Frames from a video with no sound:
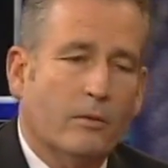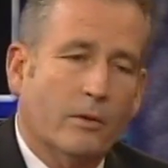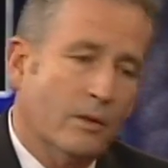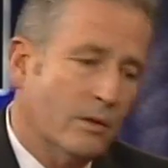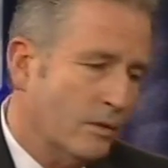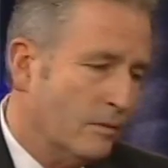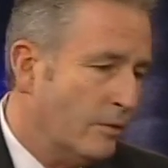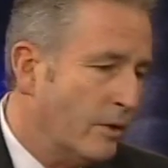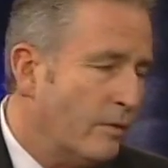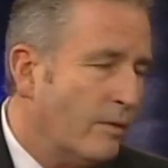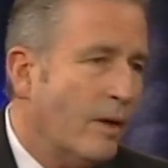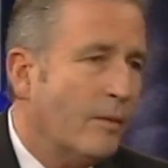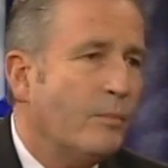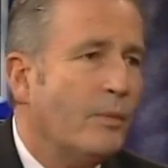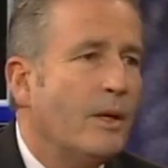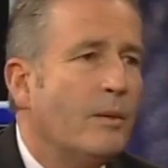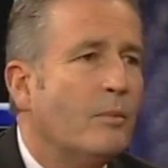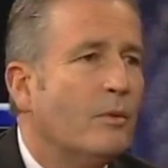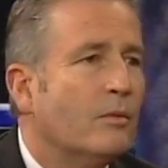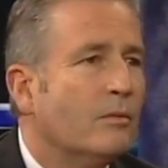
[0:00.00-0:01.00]
We want
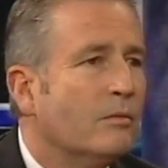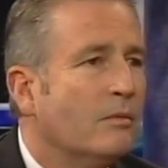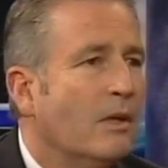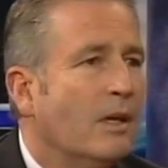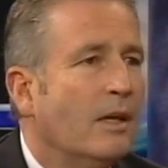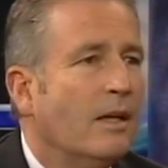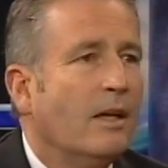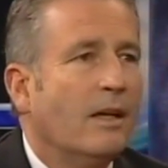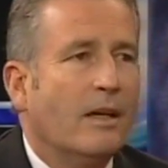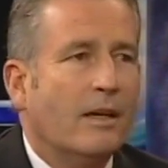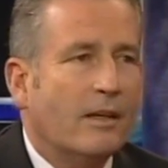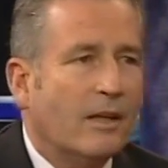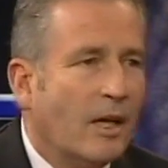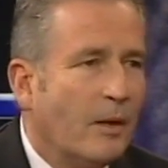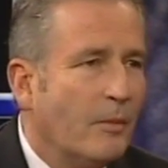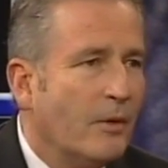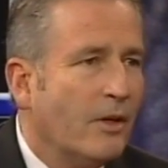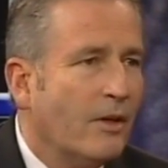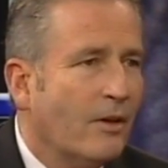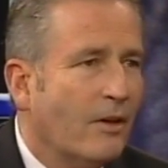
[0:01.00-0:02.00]
people
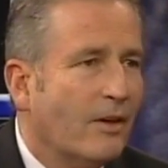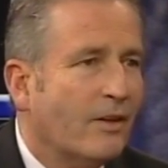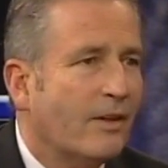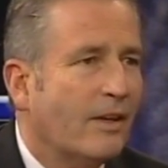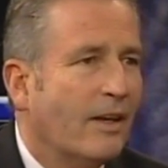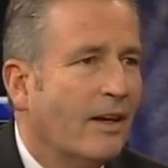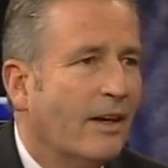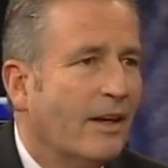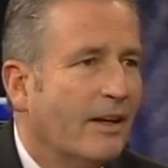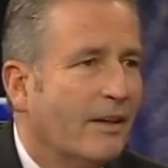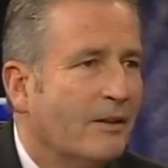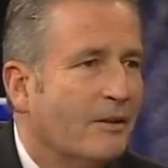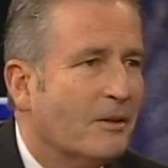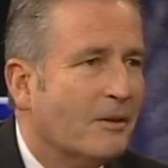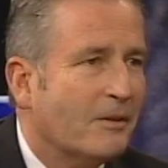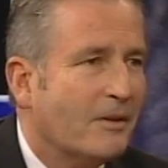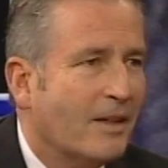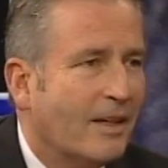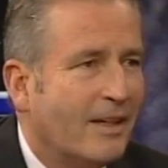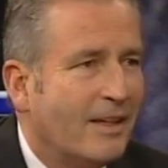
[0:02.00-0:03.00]
coming to North County,
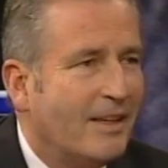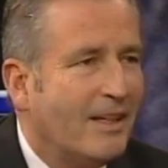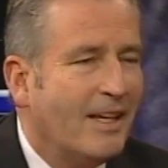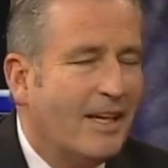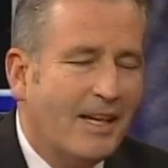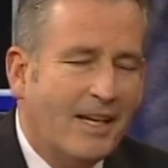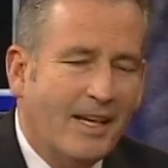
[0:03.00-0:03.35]
okay?